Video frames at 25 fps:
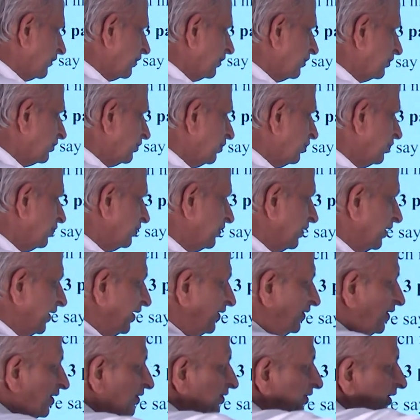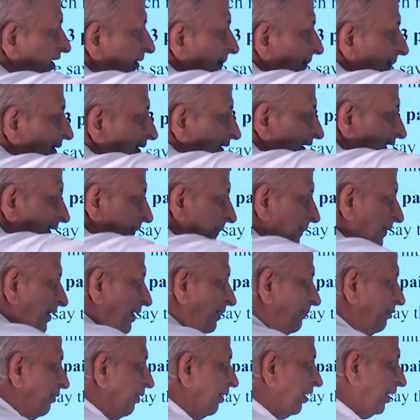So that is a
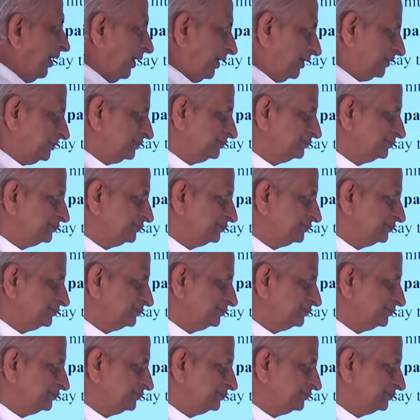triple bond.